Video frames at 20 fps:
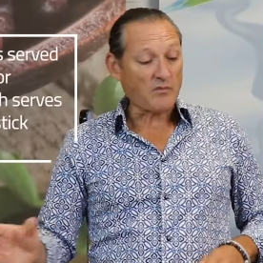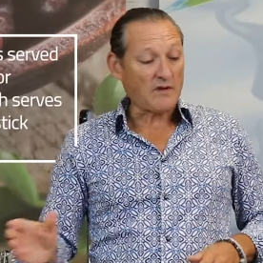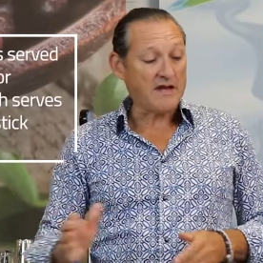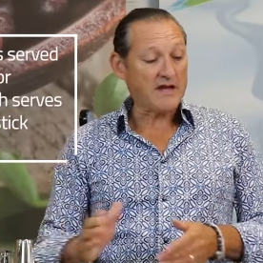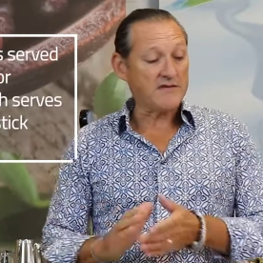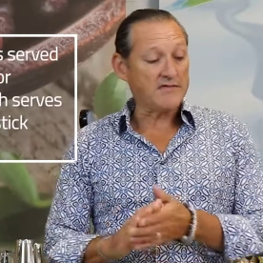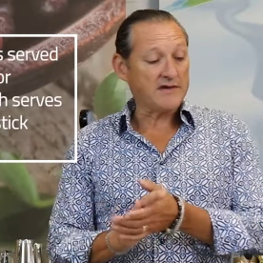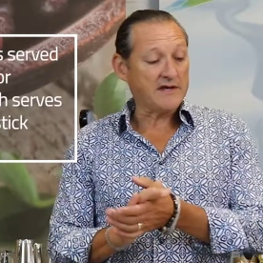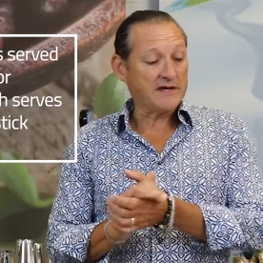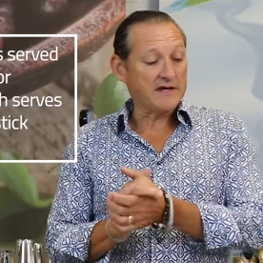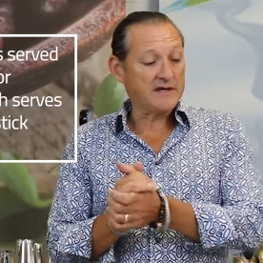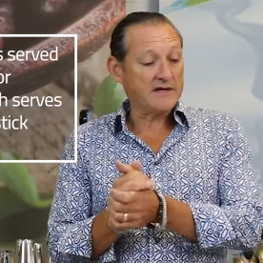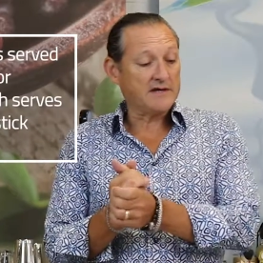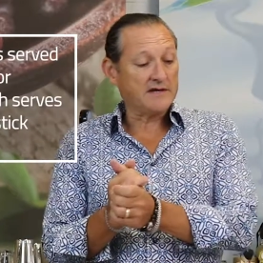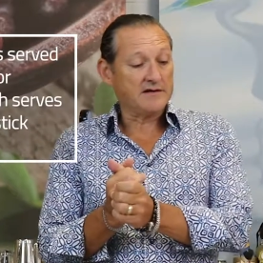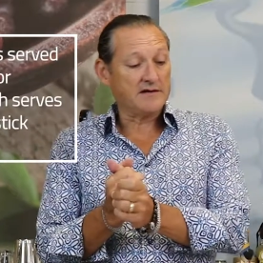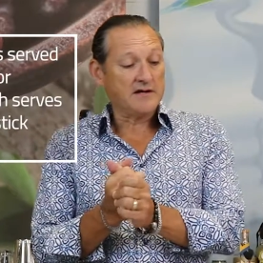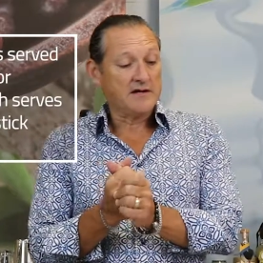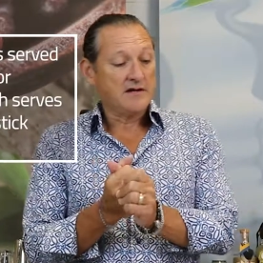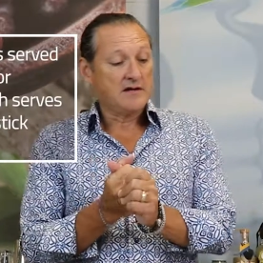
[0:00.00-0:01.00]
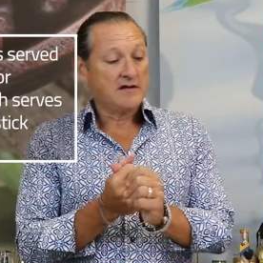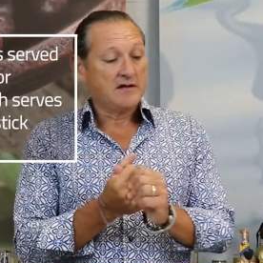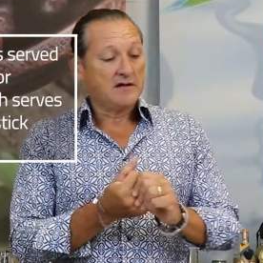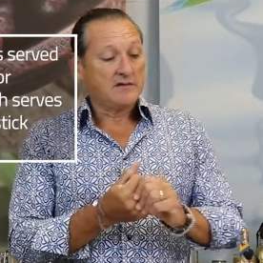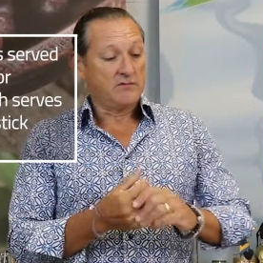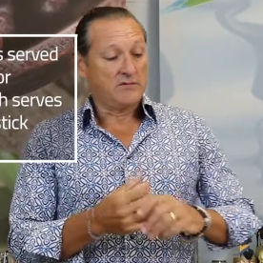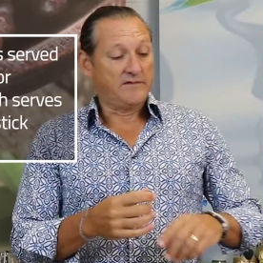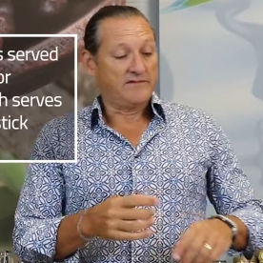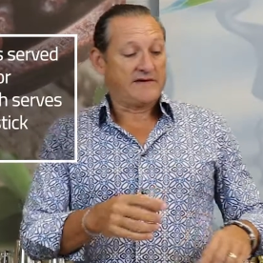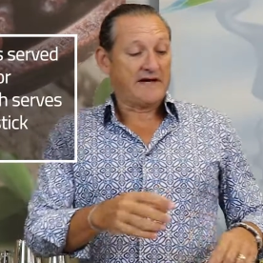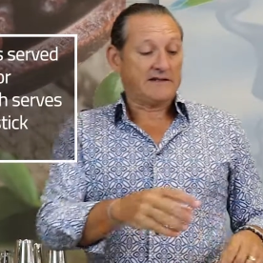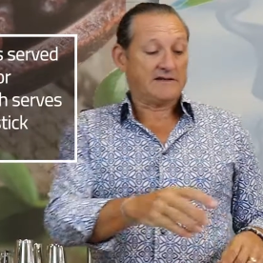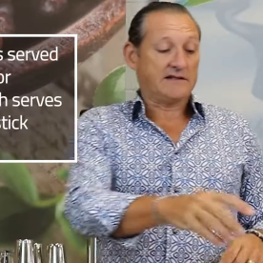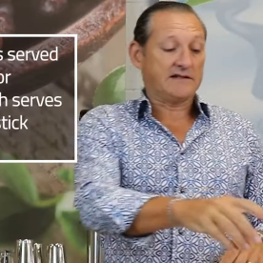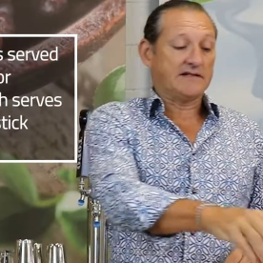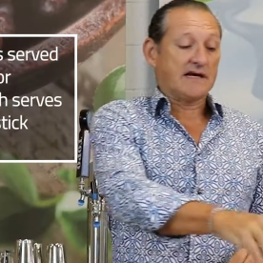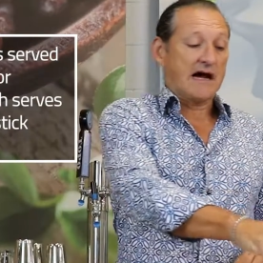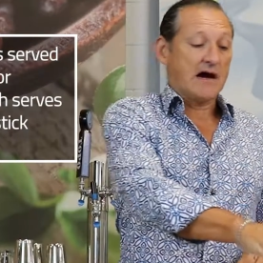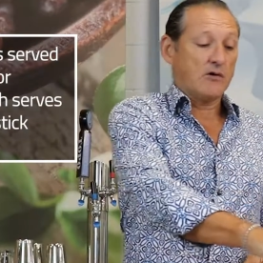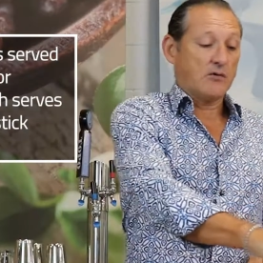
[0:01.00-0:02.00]
And then we've got the
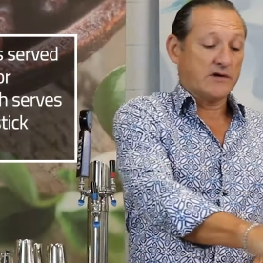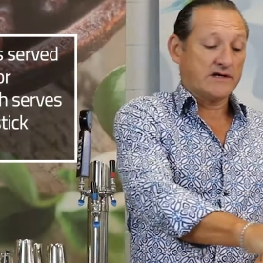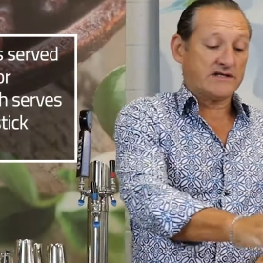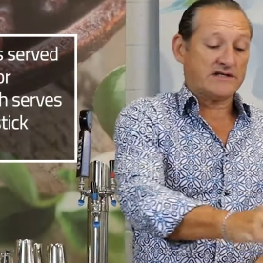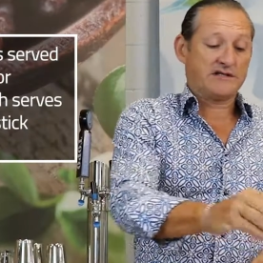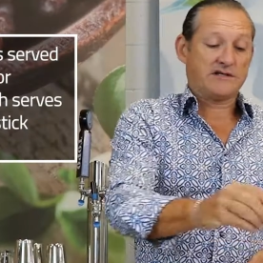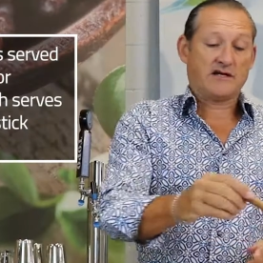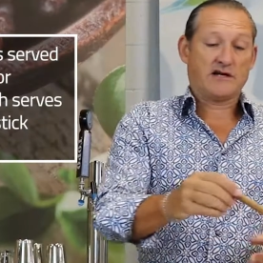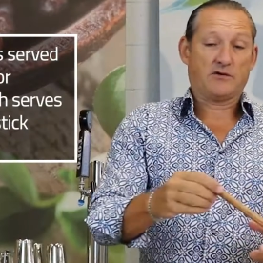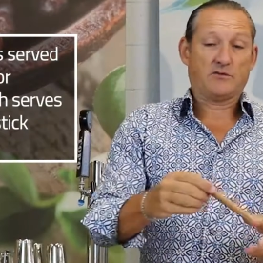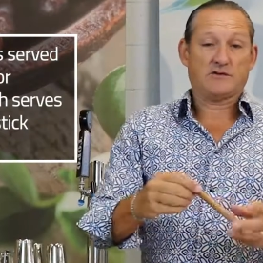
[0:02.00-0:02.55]
Dawa stick,